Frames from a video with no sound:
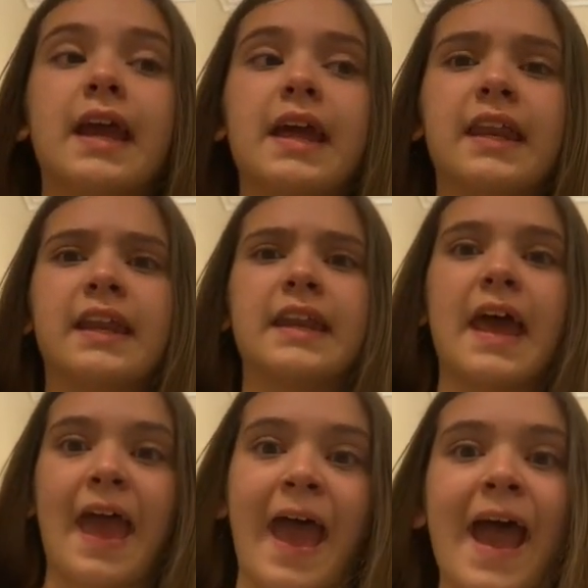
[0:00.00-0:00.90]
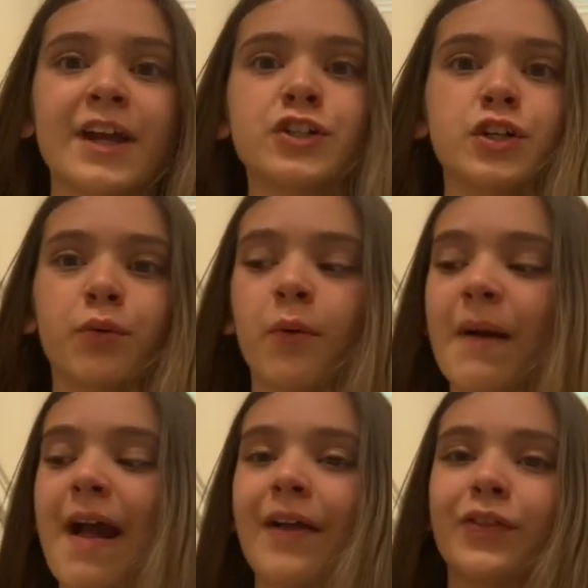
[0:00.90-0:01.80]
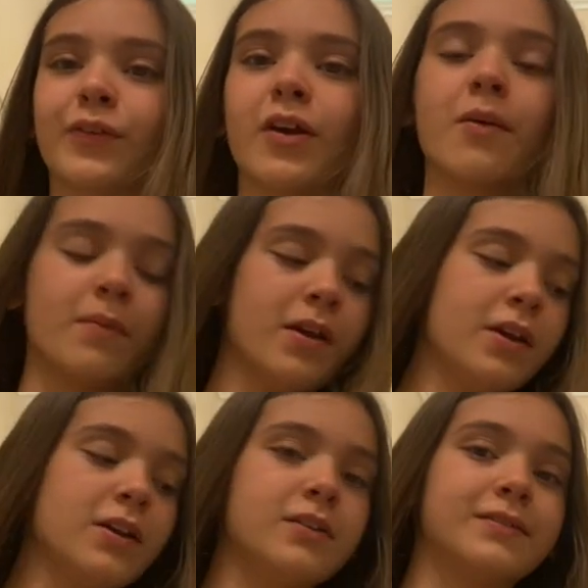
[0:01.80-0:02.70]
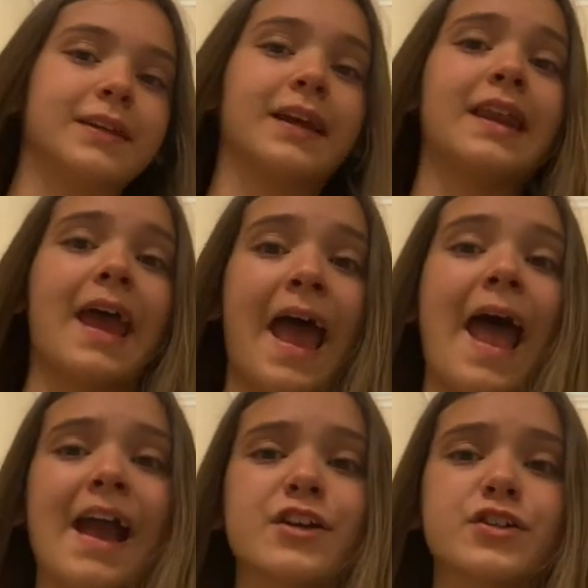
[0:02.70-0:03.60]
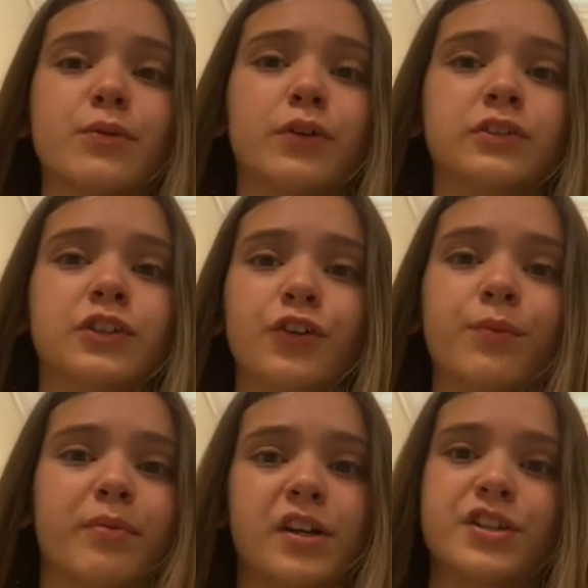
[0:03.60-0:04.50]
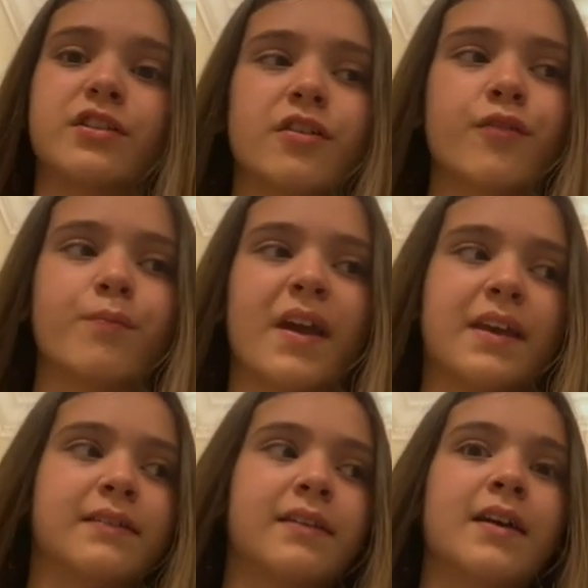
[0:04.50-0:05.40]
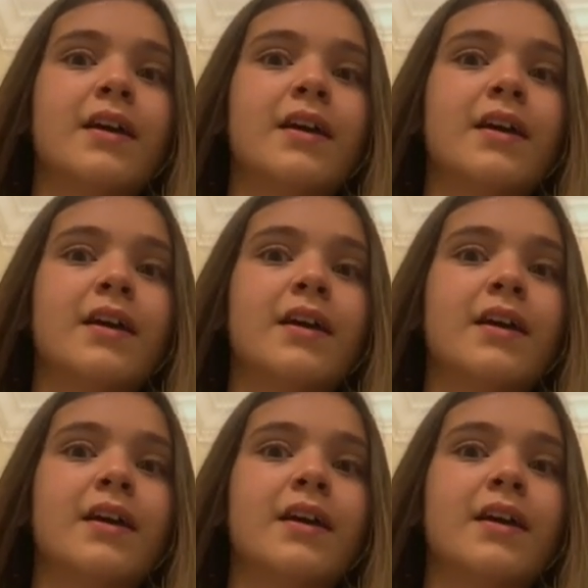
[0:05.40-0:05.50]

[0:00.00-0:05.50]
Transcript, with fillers: in an actual bathroom using an actual toothbrush and toothpaste.